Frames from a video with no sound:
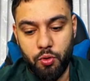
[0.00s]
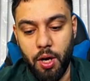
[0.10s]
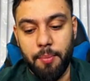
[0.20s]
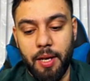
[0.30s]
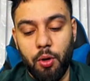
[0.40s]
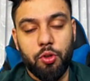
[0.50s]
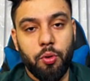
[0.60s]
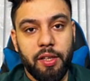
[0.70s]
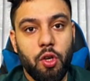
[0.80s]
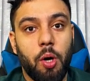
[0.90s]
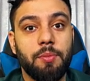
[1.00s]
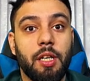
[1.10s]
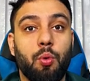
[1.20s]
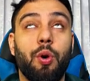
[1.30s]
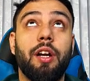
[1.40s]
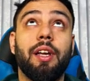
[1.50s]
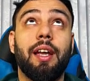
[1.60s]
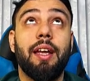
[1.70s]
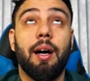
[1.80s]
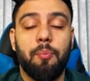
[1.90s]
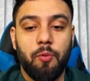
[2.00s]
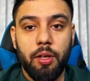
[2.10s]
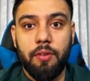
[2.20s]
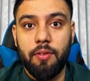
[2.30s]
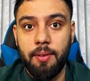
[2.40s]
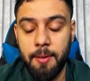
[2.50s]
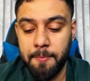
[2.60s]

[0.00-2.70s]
I'm now throwing the object vertically upwards.